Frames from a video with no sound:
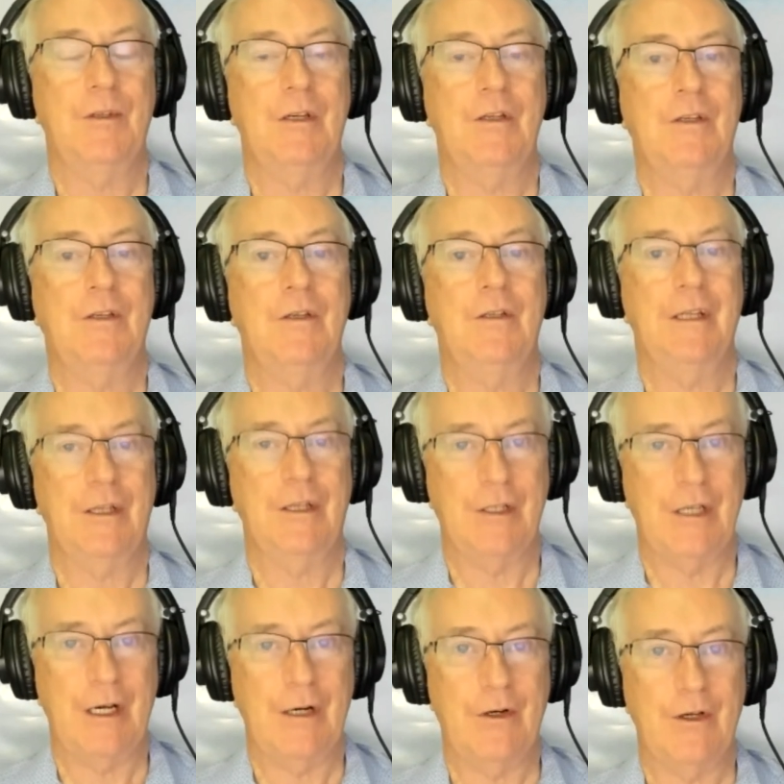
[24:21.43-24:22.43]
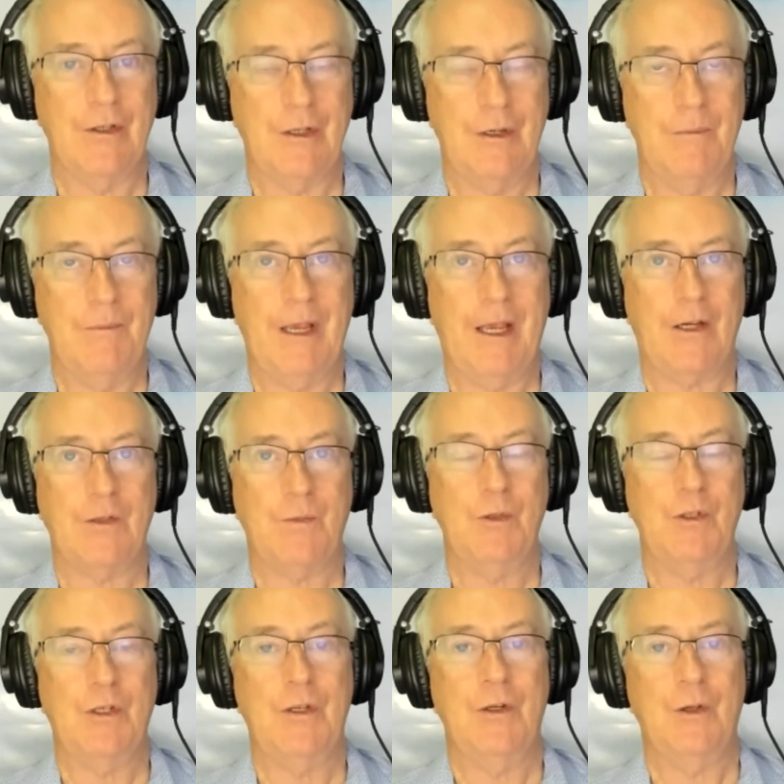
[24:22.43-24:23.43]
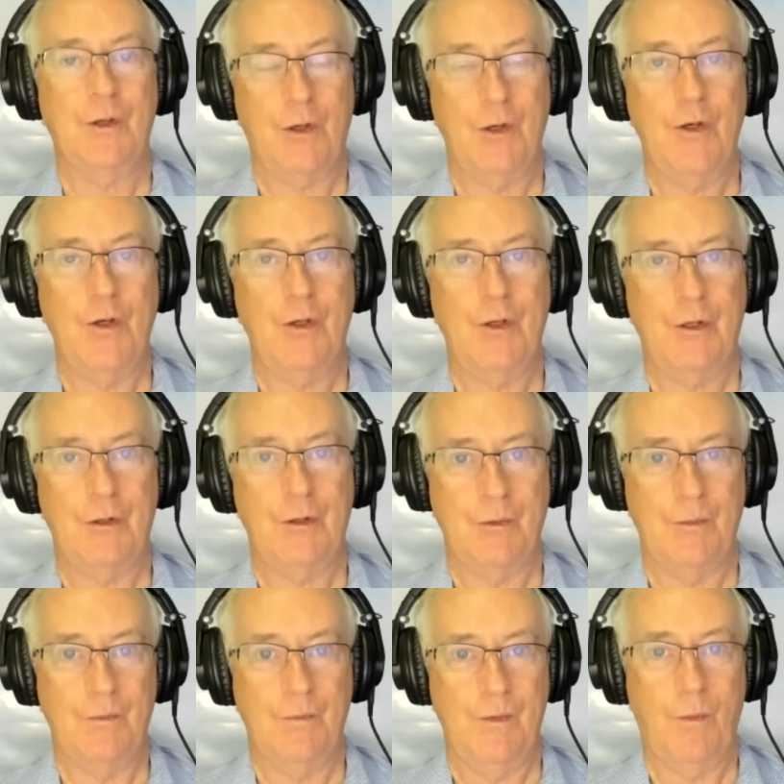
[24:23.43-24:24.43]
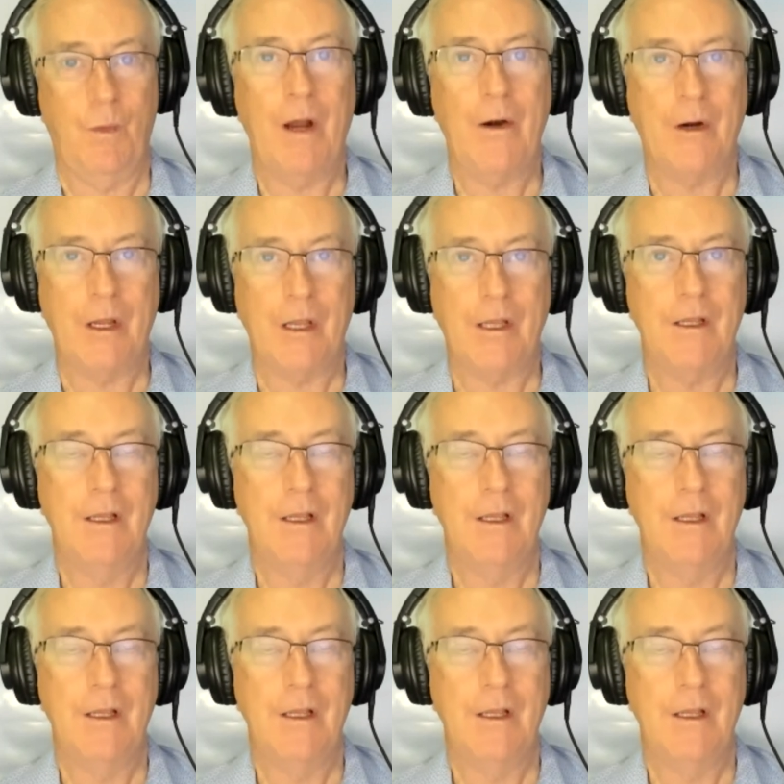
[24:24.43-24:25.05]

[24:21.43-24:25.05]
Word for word: it's deleterious impacts which can occur that are the, the worry.